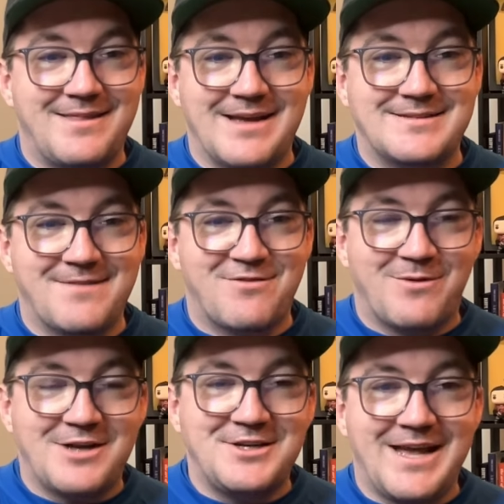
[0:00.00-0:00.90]
Thanks again for
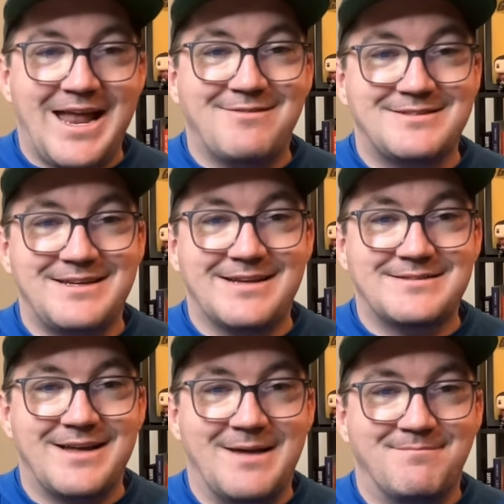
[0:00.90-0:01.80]
watching, and we'll see you next
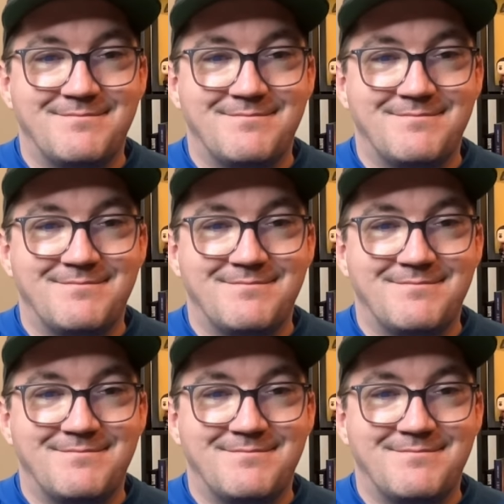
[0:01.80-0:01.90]
time.